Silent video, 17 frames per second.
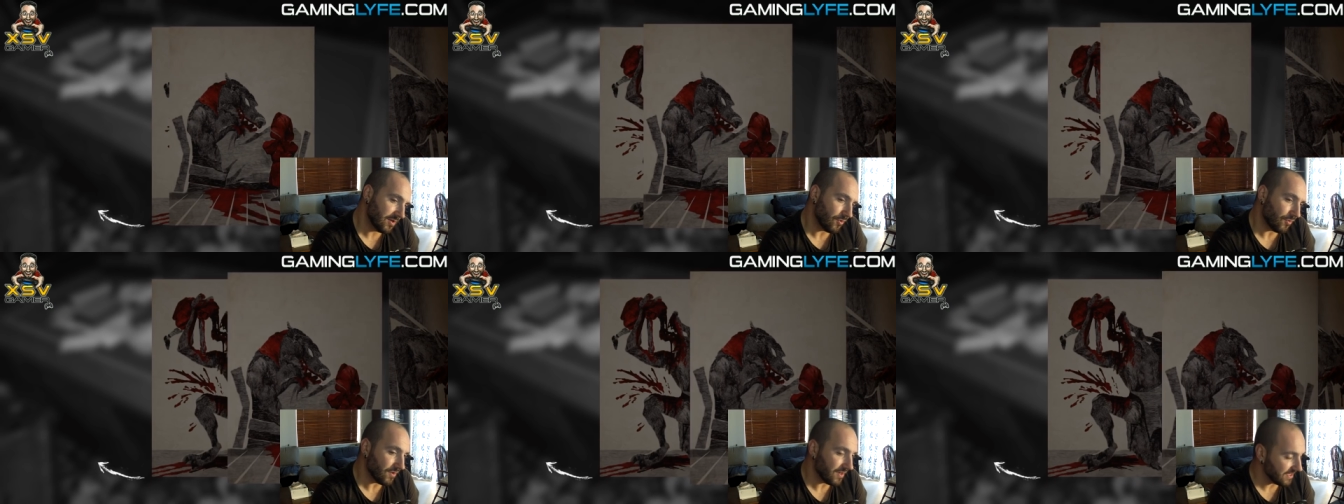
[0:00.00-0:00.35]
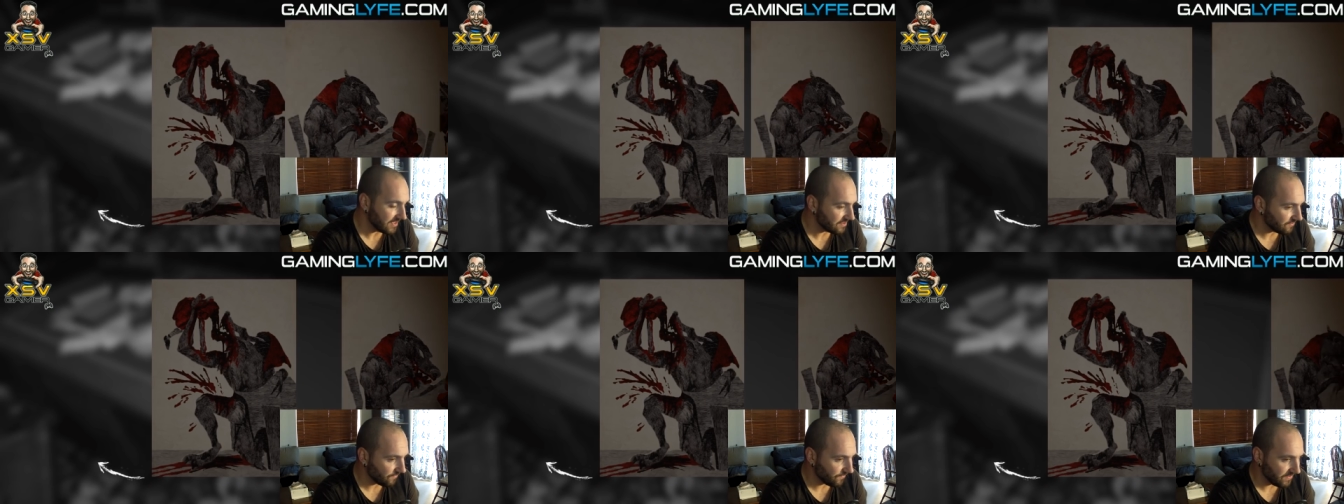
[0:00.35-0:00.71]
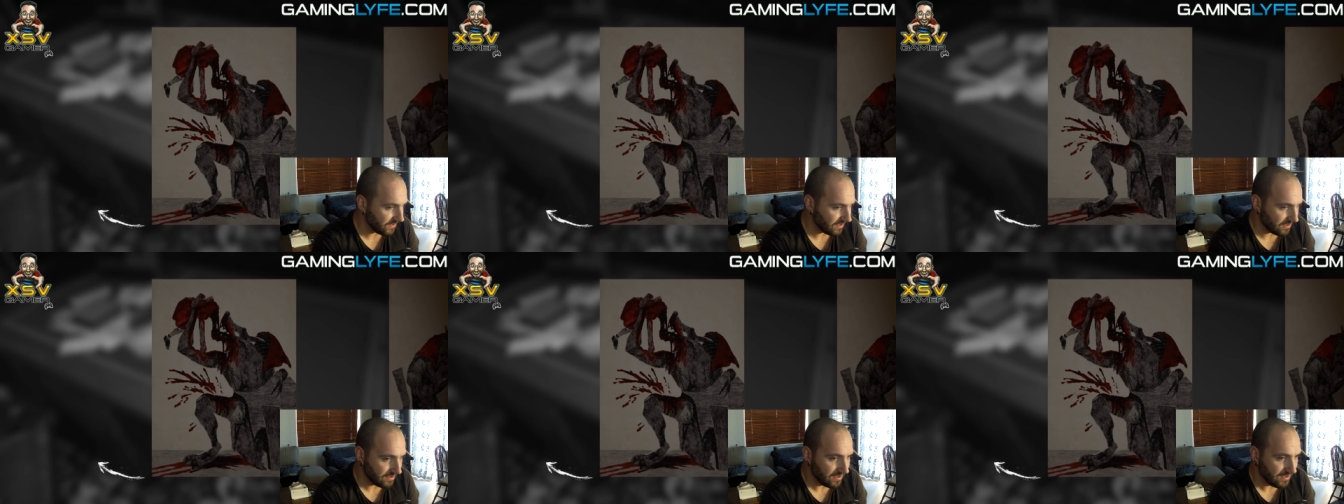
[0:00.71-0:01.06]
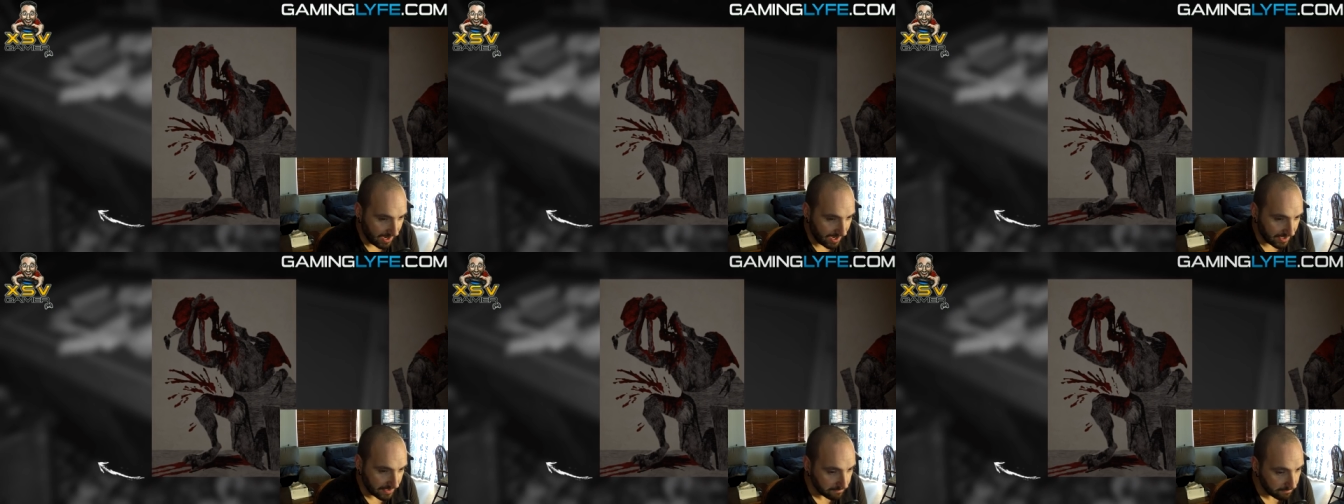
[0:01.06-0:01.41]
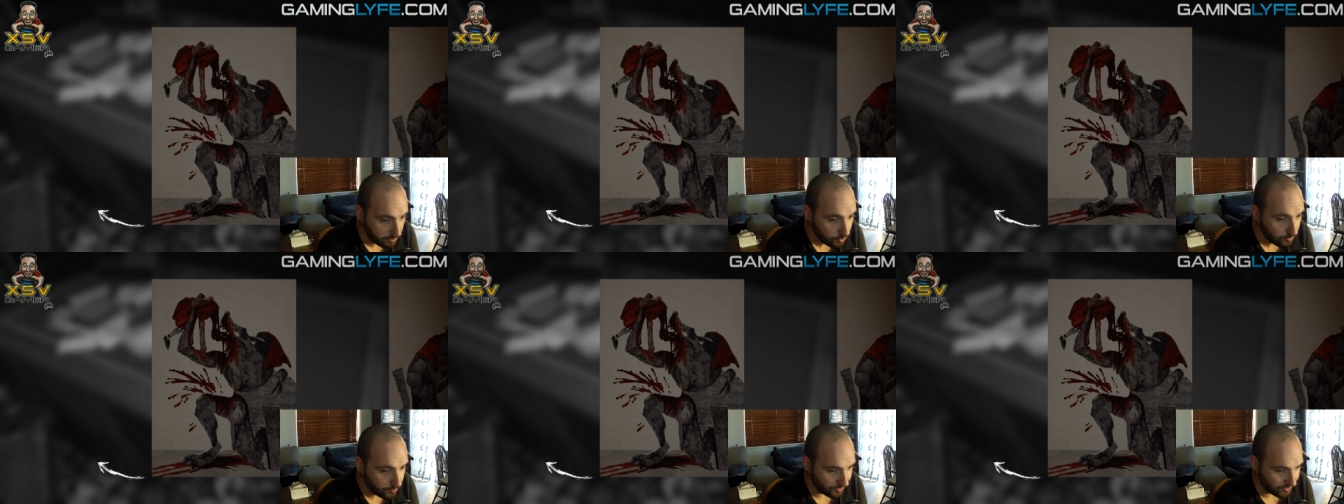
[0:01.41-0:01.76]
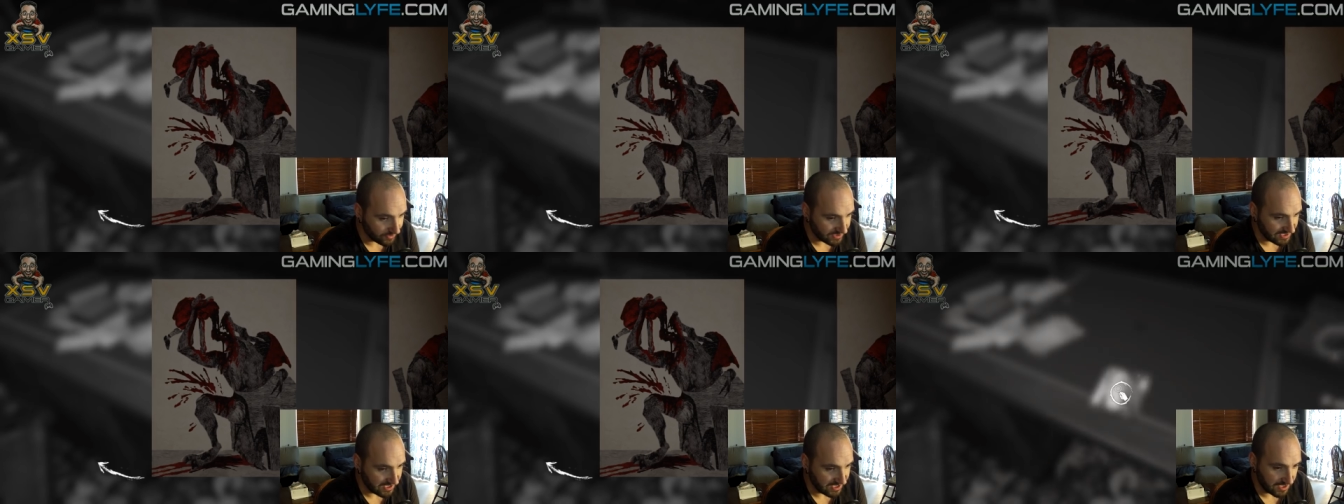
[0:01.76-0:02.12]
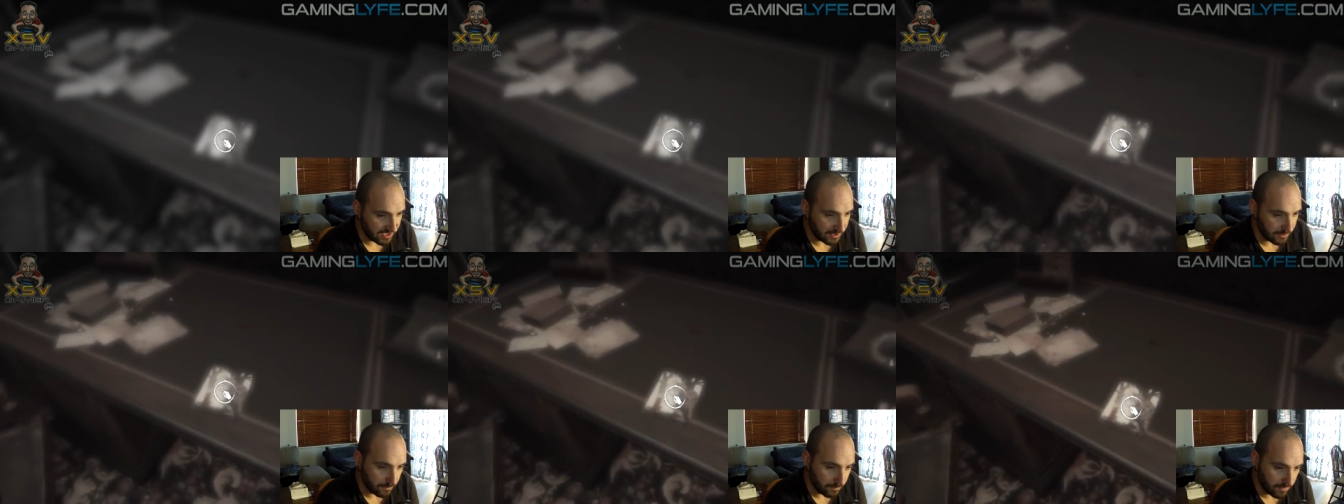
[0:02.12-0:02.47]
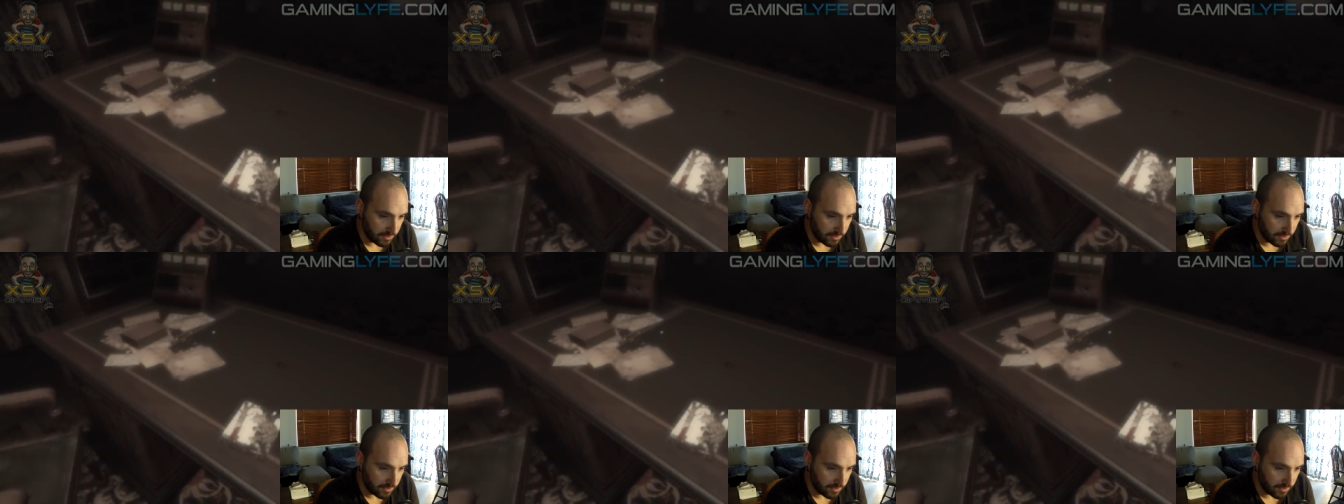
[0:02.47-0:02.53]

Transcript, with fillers: on Layers of Fear by Bloober Team.